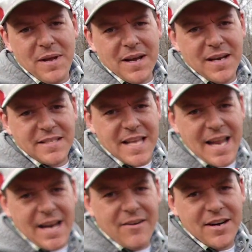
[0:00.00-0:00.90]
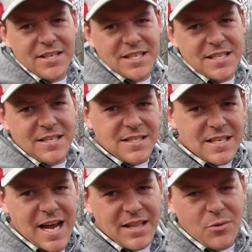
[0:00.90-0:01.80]
because that area just
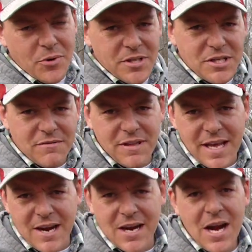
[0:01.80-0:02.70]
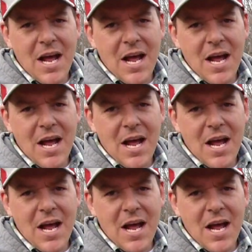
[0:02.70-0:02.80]
inside the woods over there,